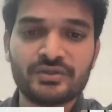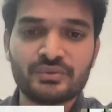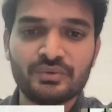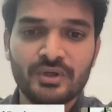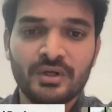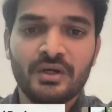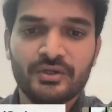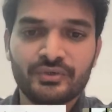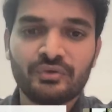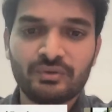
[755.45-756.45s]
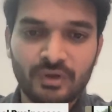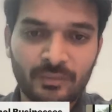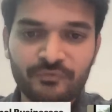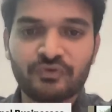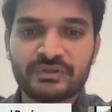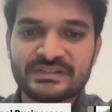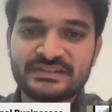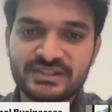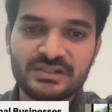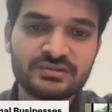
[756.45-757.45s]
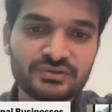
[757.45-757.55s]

to opt for this change.